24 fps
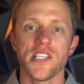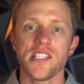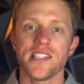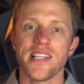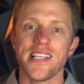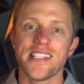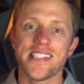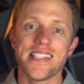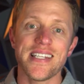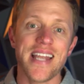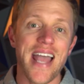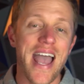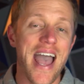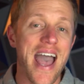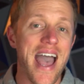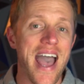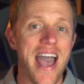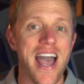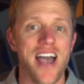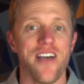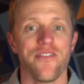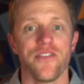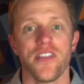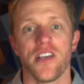is less than
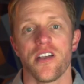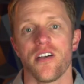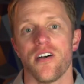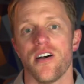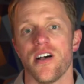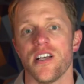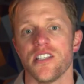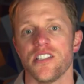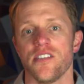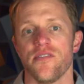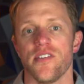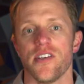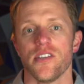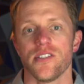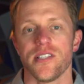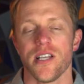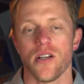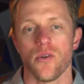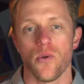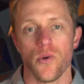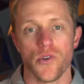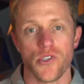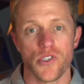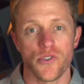half the cost of
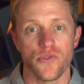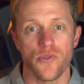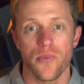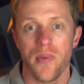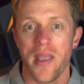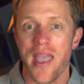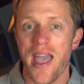LSAT courses from